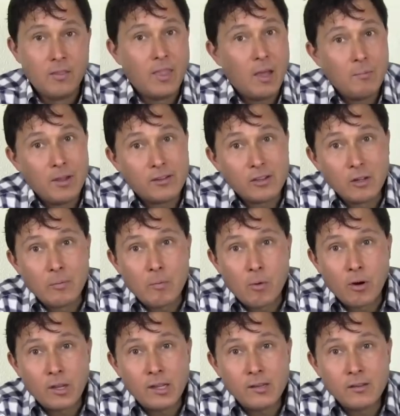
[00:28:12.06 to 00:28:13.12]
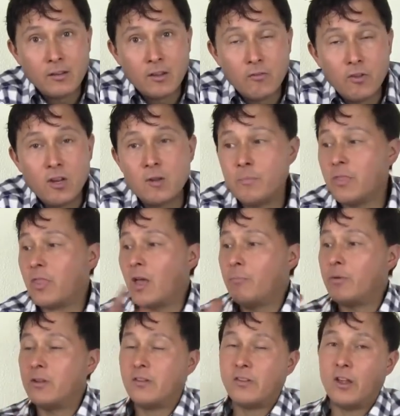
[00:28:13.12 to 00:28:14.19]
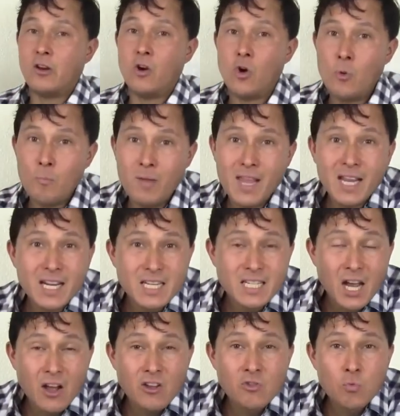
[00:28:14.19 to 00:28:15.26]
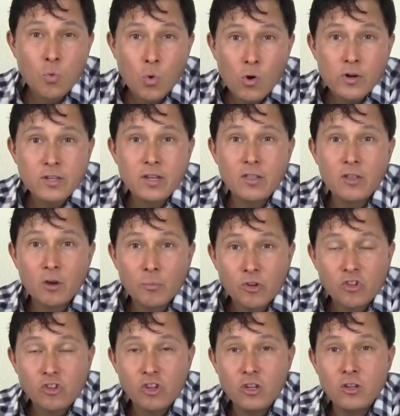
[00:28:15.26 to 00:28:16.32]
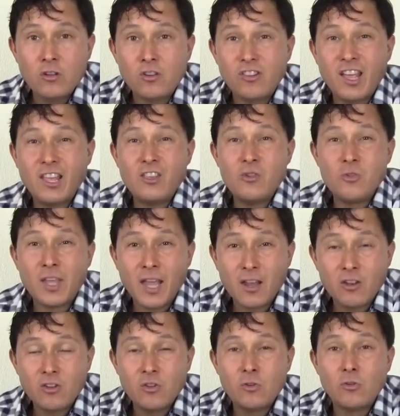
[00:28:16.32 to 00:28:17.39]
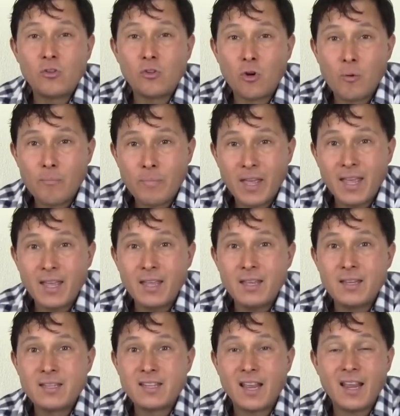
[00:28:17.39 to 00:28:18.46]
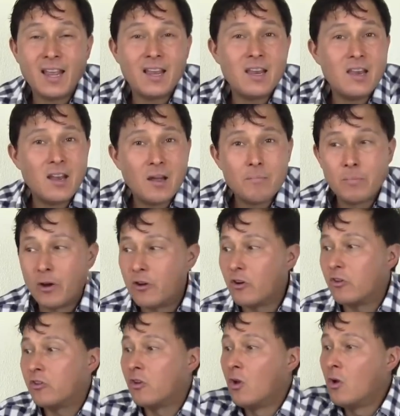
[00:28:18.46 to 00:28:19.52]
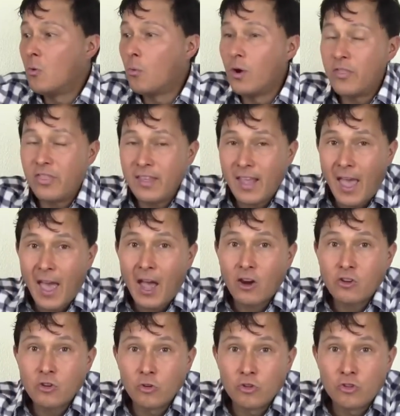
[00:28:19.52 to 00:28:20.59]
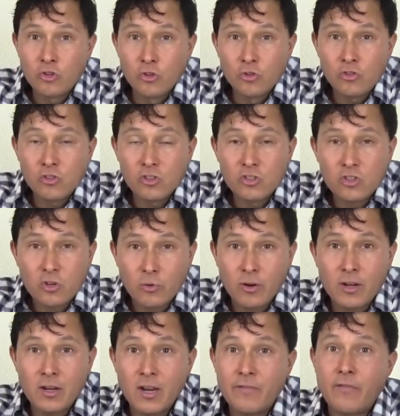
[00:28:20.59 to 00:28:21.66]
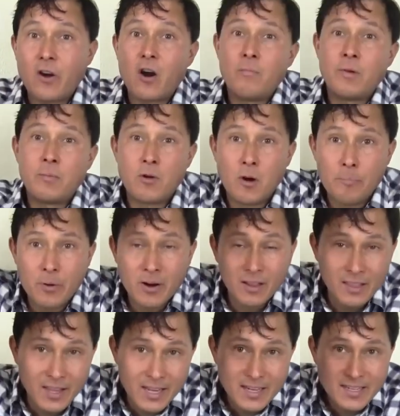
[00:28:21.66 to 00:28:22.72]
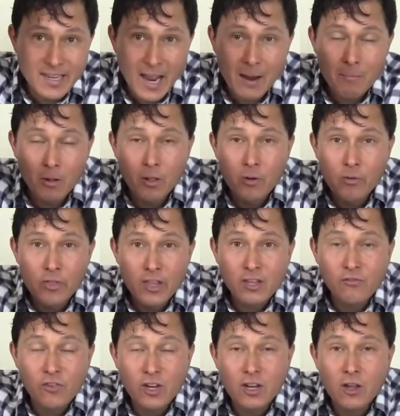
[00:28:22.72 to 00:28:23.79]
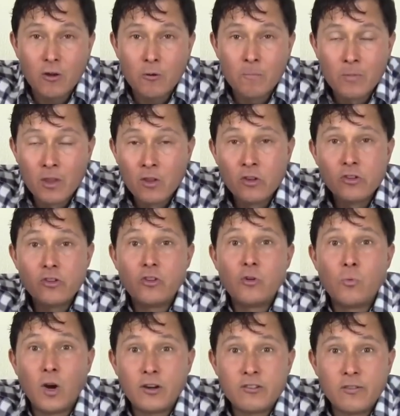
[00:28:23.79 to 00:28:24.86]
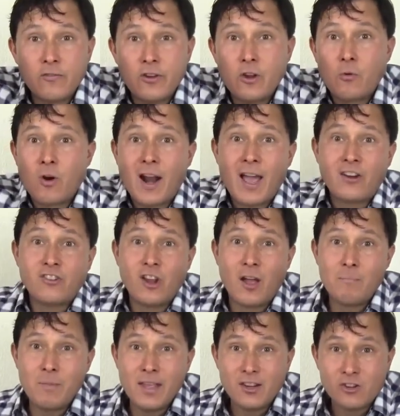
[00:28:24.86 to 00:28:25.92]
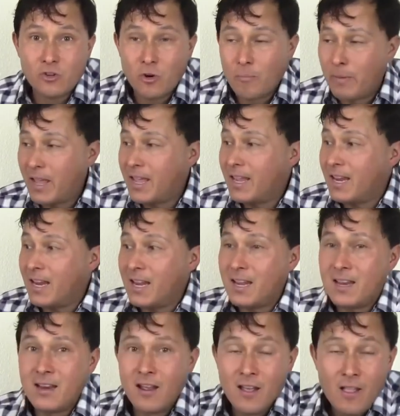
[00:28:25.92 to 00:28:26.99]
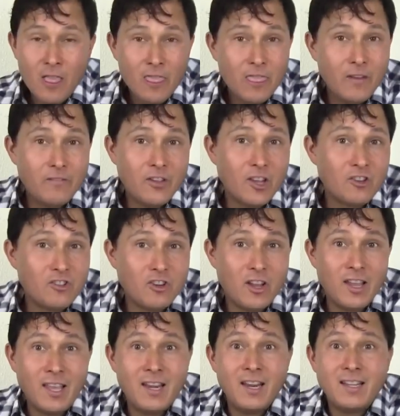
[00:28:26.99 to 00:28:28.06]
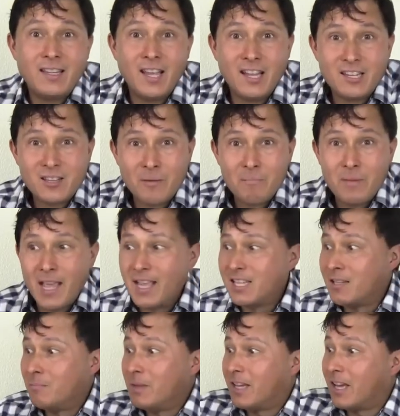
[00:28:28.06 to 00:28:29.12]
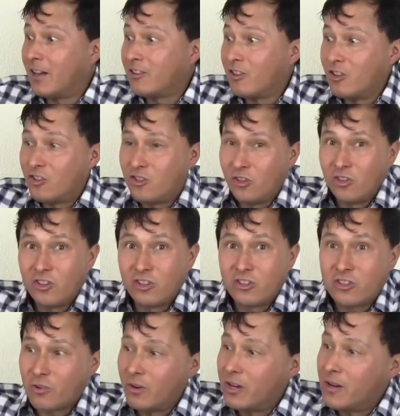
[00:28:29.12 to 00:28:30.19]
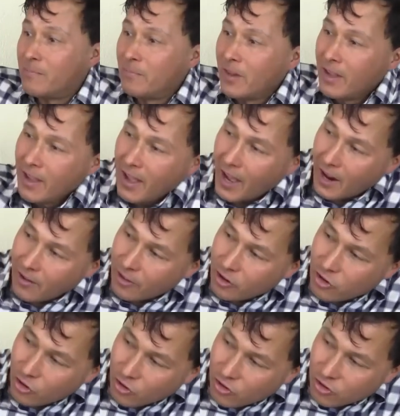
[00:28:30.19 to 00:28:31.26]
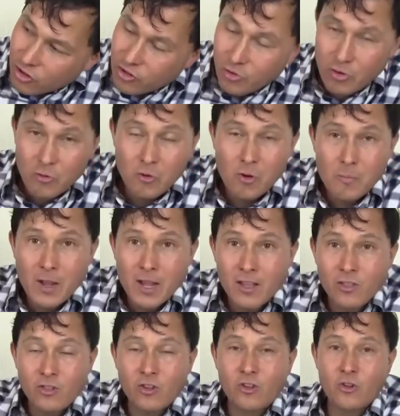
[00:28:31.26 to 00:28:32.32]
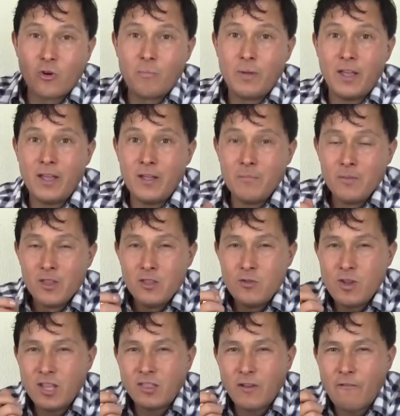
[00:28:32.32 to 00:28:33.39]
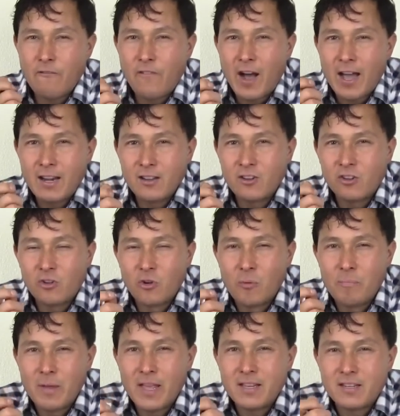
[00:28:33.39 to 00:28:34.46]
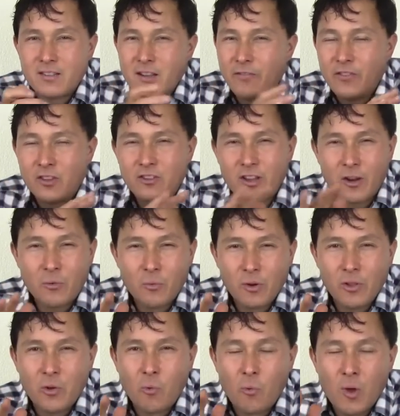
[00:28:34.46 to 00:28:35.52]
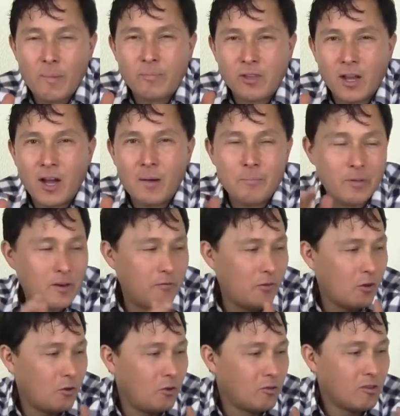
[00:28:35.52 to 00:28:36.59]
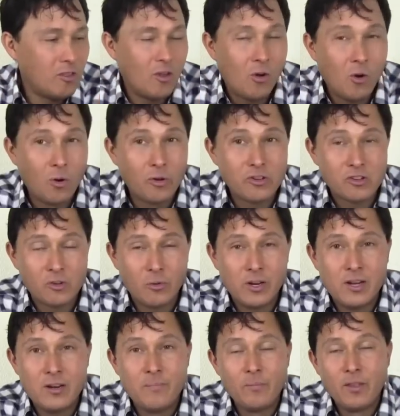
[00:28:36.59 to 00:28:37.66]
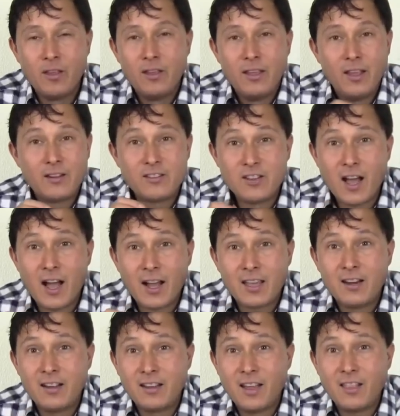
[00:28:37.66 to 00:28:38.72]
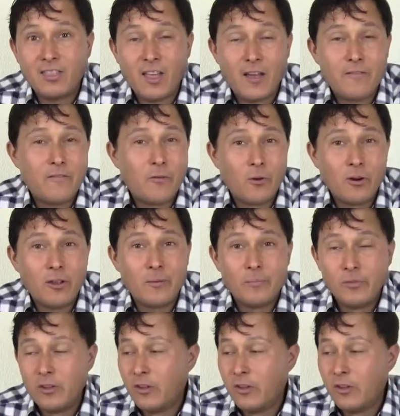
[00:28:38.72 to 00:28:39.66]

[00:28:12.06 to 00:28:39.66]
That makes it a little bit more easy and convenient. But that being said, Omega does warranty their machines so that you can do sorbets and nut butters with the actual juicing screen. If I remember, I'll put a link down below this video so you could watch the video where actually I make sorbet in the VSJ, and it tastes amazing because of the juicing screen. Out of the juicing screen, when you're making the sorbet, you get the finest sorbet stuff that's like really whipped up, and if you're using the whole screen, it's not going to get that for you.